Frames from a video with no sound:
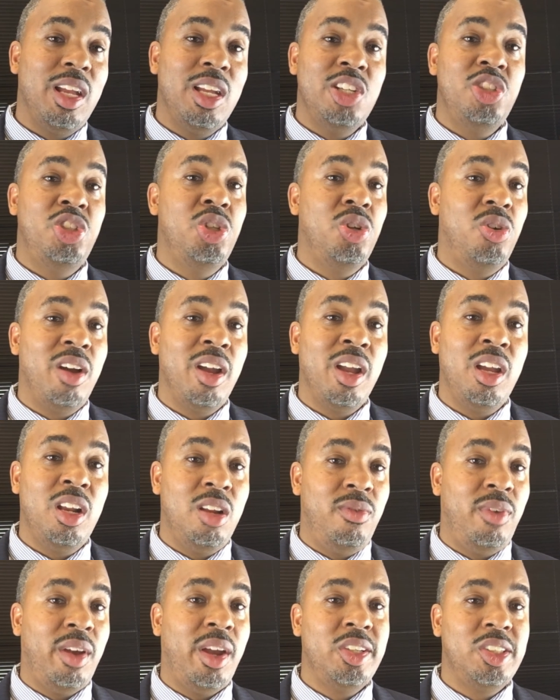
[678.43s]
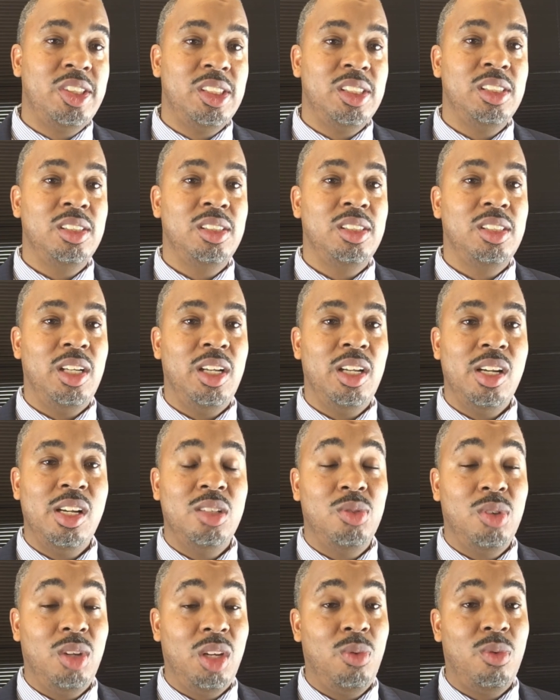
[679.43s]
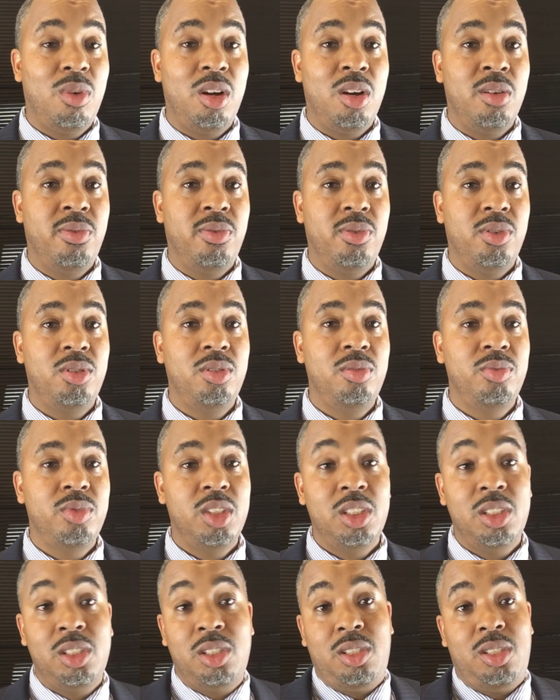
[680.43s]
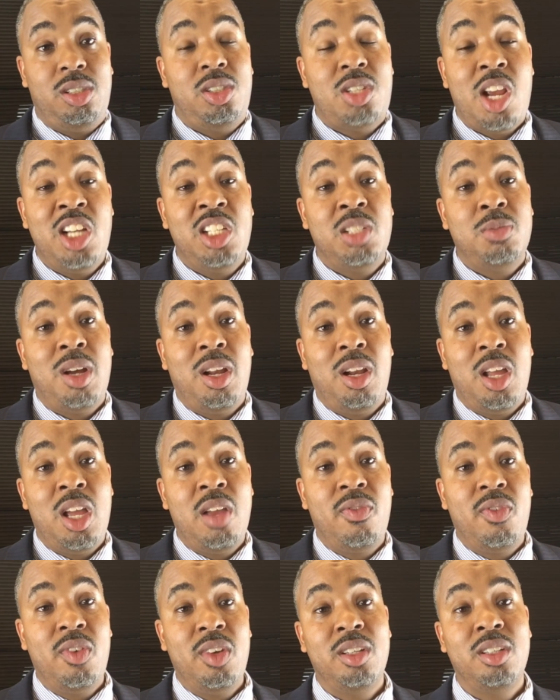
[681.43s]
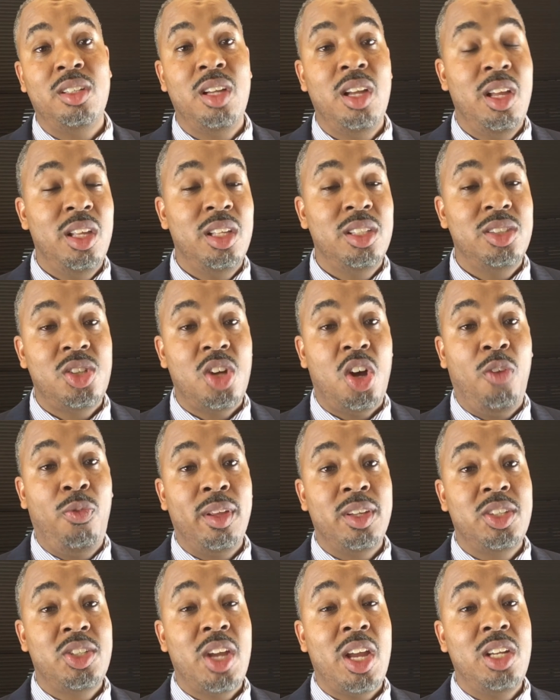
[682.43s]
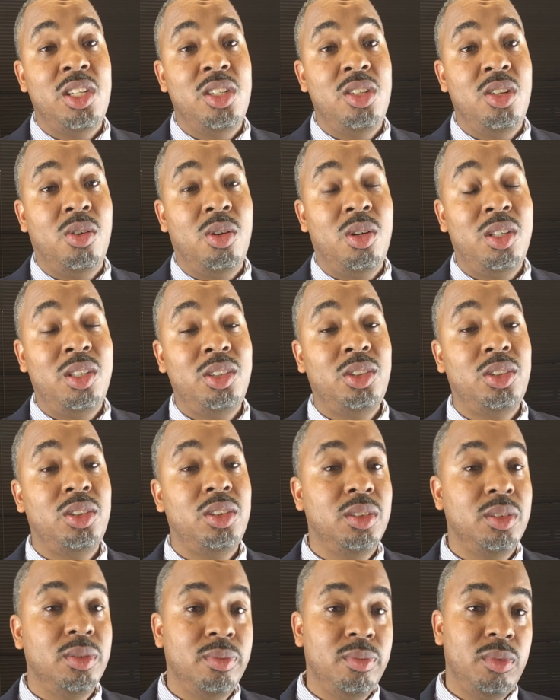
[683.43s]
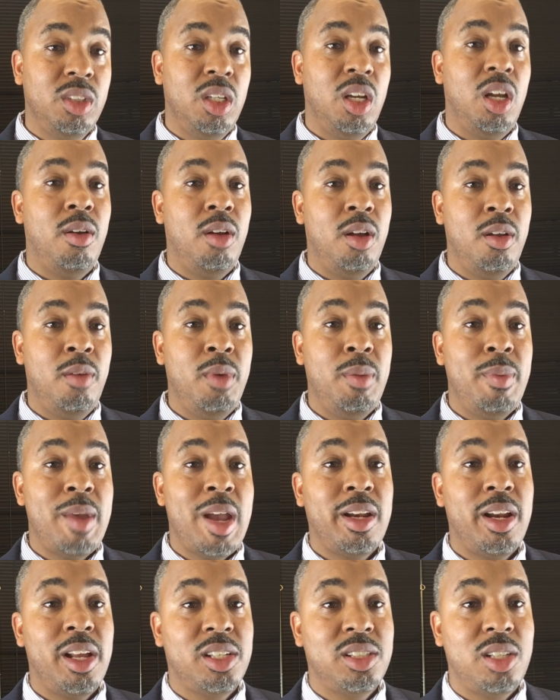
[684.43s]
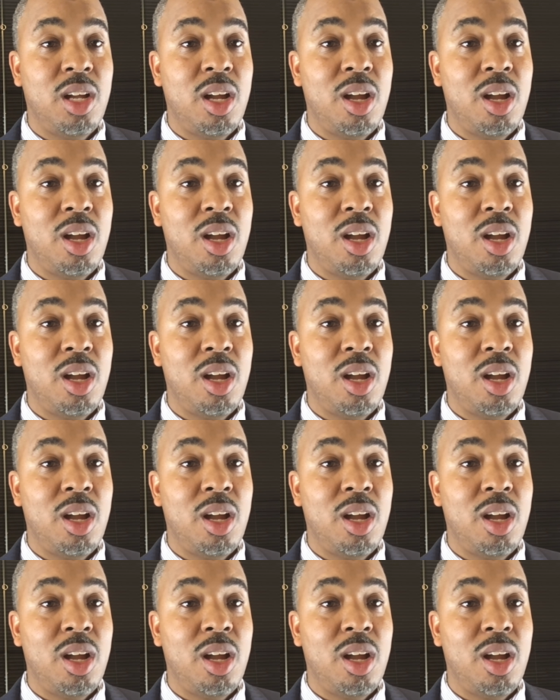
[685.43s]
Enjoy innovation. It is really wonderful. It's changed my life, and it's hopefully changing yours. Be back next